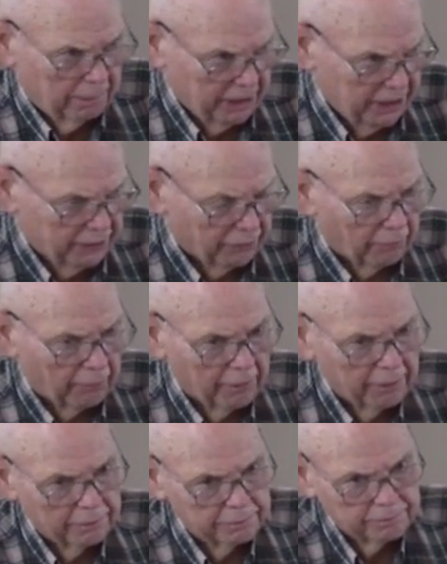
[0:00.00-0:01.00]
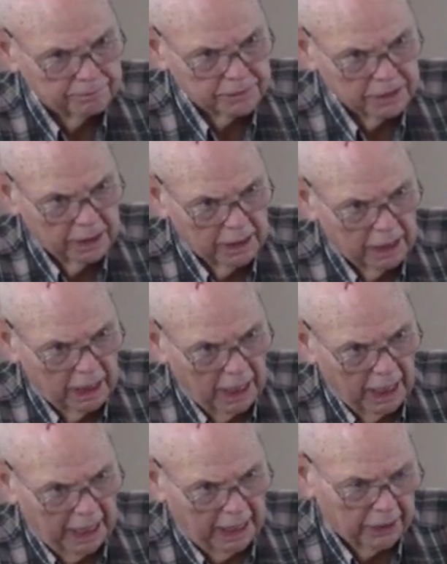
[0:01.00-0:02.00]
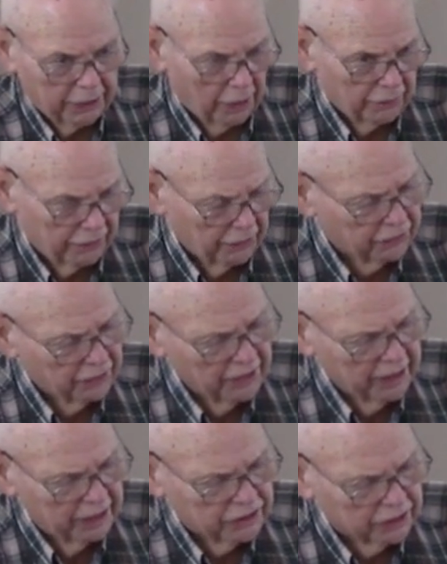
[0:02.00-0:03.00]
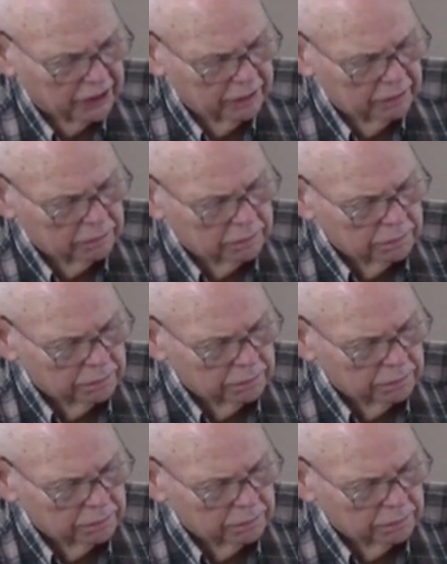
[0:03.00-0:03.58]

Peter and the things that